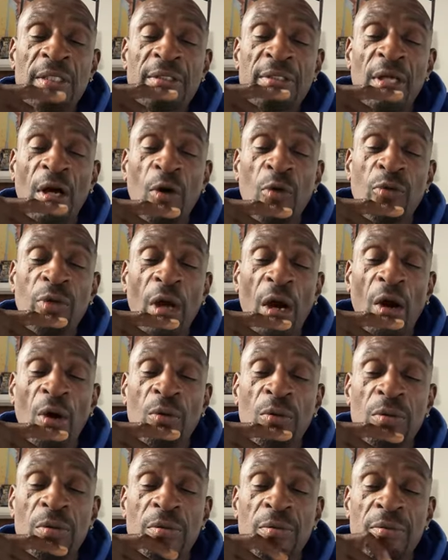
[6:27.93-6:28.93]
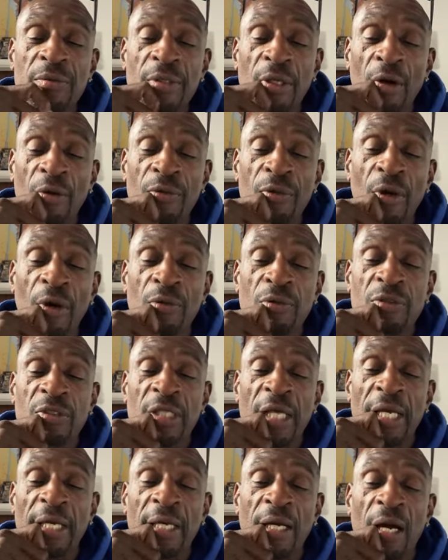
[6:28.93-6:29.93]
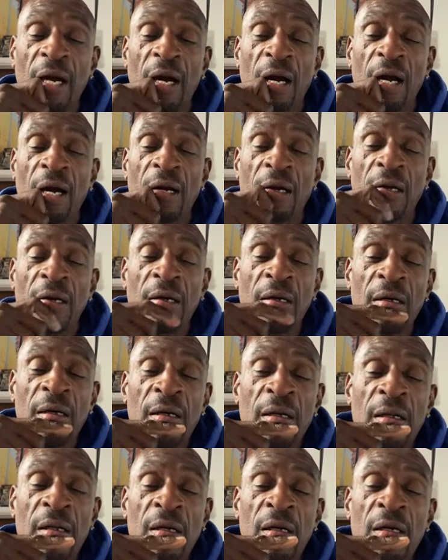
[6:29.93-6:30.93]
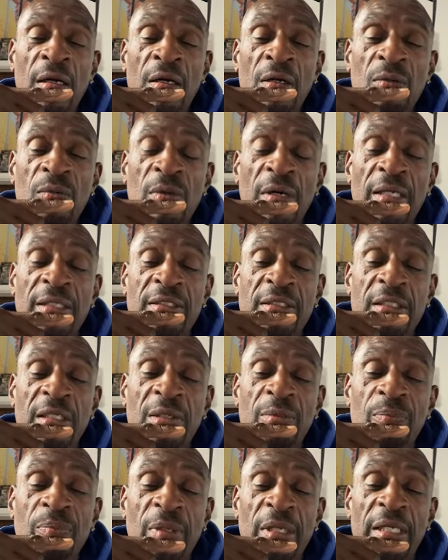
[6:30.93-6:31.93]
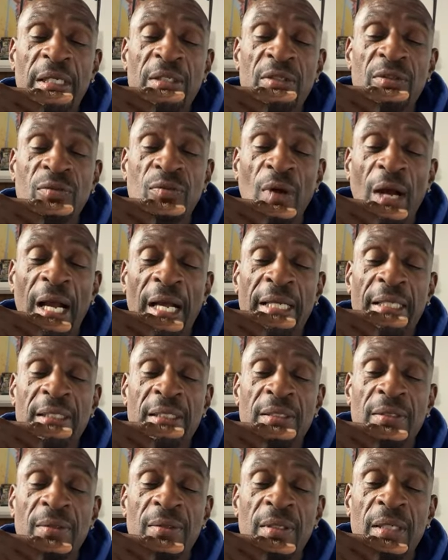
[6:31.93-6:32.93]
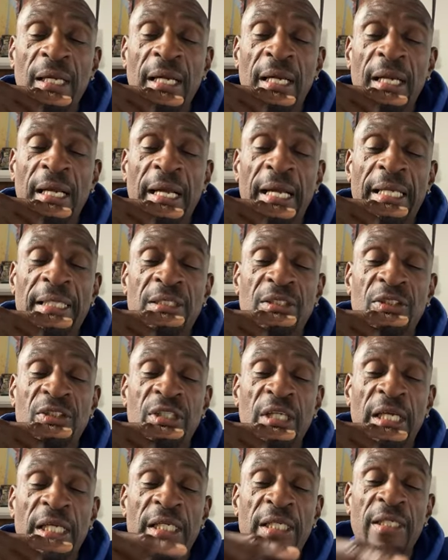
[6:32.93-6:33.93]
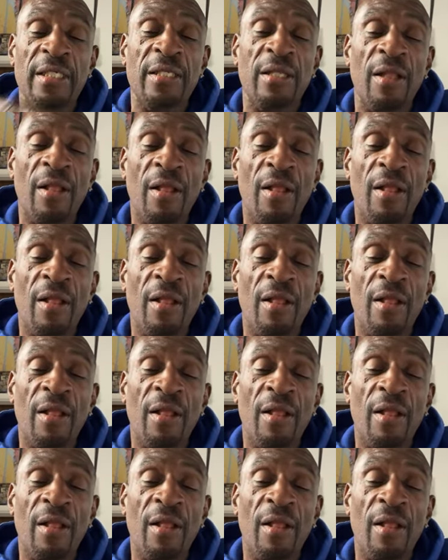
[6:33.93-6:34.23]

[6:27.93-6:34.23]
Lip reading: No, no. No, no, say, rest in peace, right? HD.